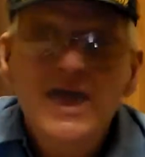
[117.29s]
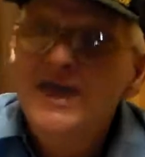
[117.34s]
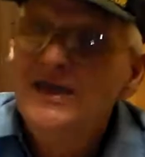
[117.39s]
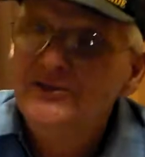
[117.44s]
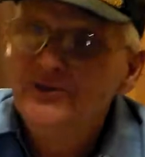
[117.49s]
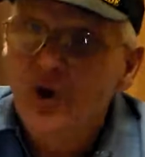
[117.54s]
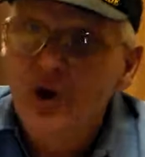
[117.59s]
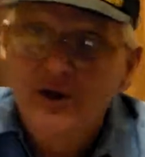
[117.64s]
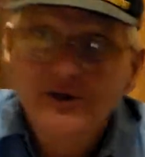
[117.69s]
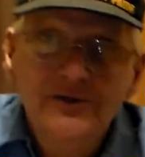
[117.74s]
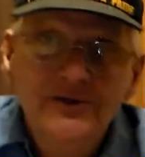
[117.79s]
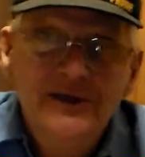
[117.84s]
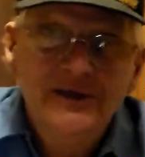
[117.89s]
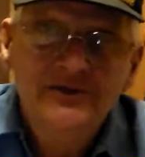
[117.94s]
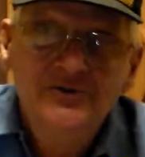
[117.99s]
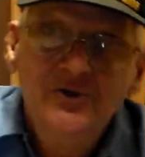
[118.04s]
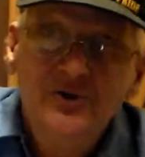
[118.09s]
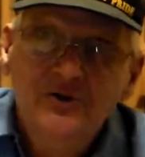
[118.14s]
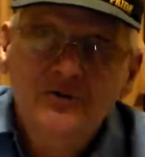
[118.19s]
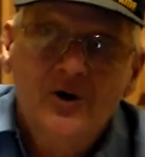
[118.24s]
it's all you
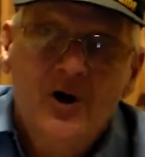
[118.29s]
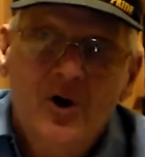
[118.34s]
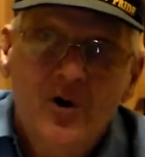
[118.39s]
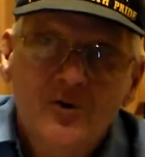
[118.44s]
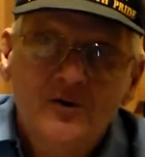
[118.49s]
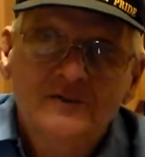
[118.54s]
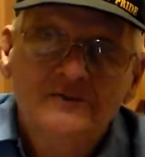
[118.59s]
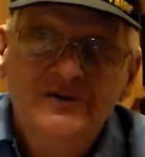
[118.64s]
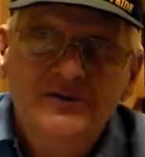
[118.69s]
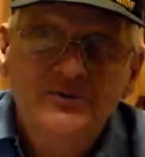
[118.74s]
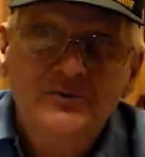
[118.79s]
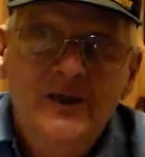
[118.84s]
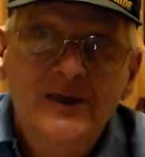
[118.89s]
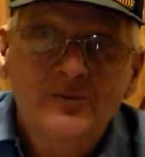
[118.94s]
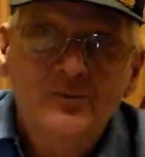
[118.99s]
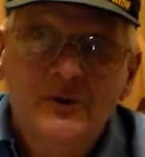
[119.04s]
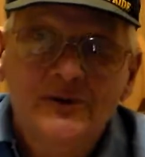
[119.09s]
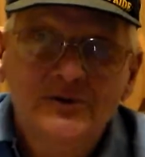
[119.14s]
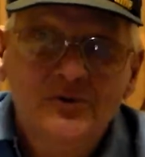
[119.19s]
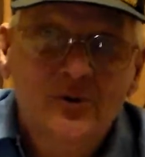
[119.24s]
can do to hold them
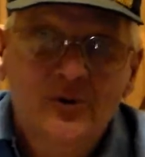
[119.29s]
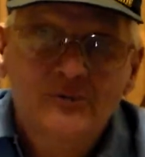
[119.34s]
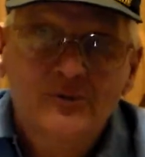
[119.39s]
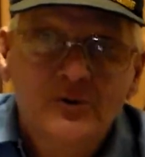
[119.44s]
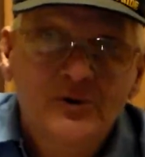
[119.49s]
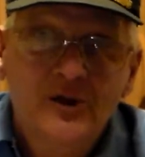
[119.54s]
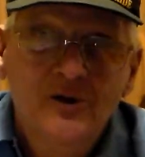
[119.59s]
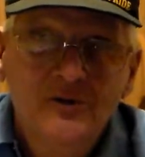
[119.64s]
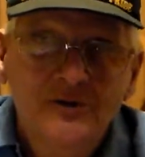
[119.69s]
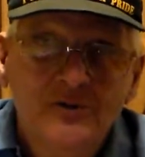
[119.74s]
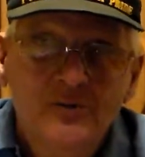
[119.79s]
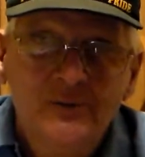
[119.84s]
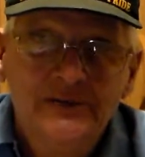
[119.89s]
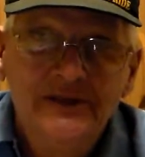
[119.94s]
straight when you're overloaded